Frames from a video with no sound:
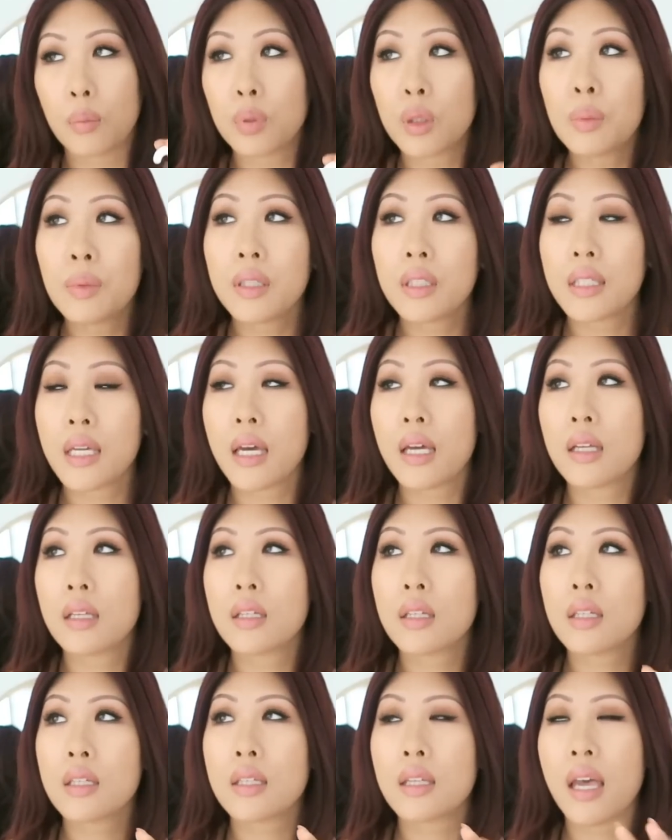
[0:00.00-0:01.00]

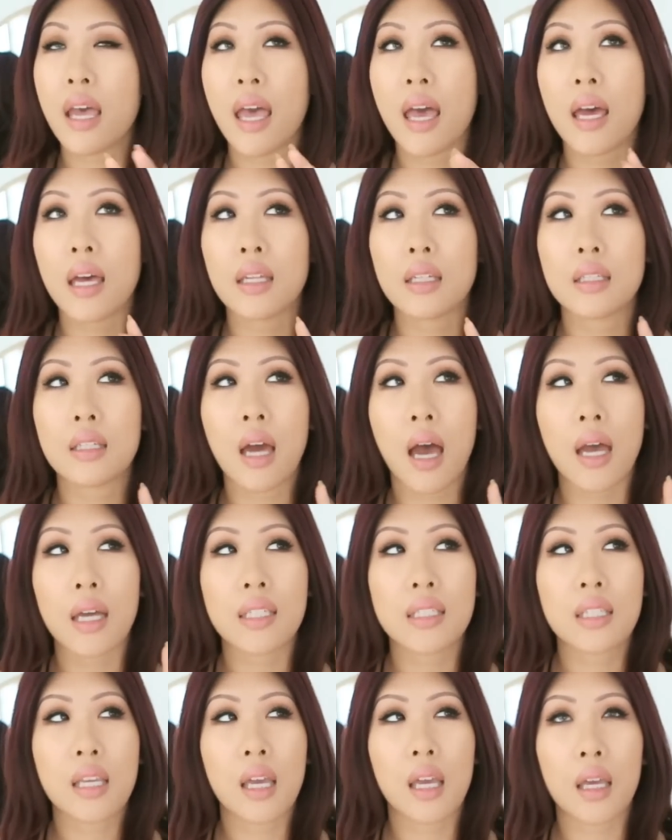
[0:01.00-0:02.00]
Bloomingdale's, and I
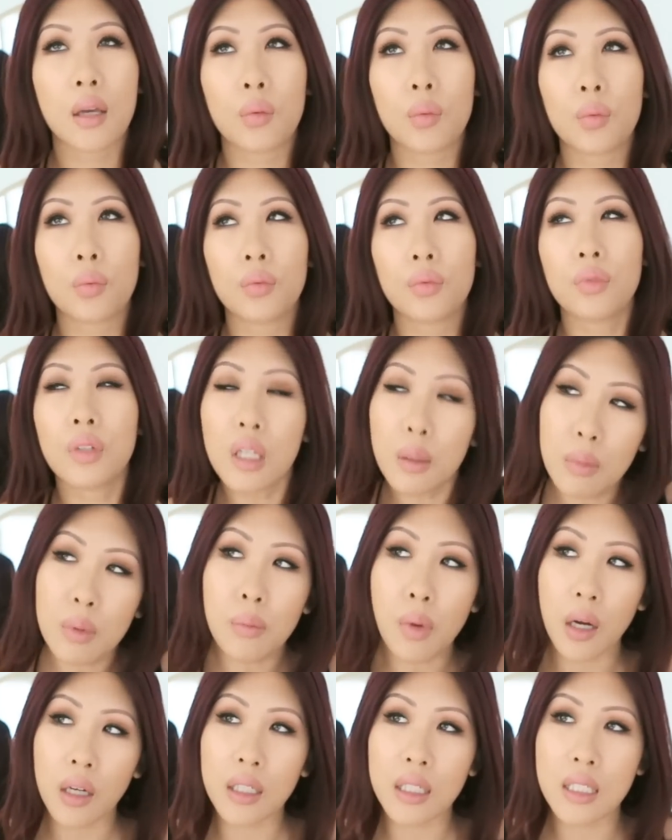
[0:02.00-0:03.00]
say Neiman
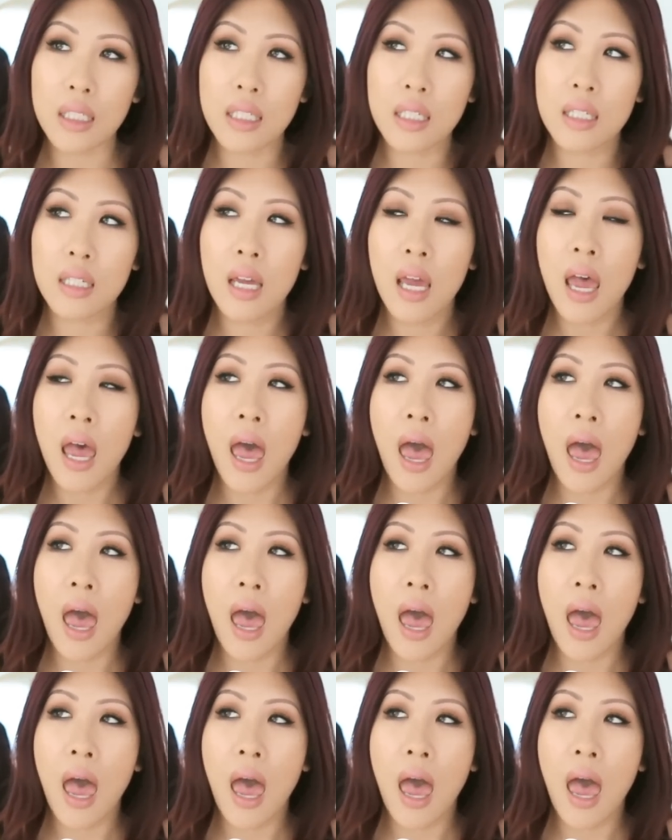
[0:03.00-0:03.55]
Marcus,